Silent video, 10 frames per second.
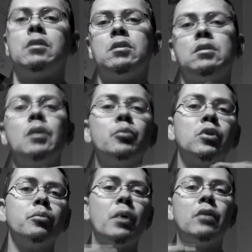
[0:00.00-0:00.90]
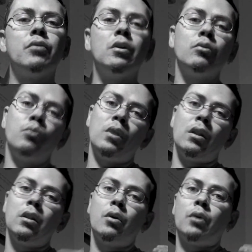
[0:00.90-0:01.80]
similar benefit with
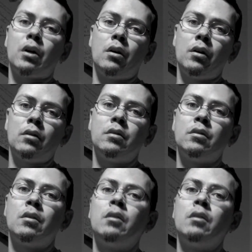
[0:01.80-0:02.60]
a lower cost.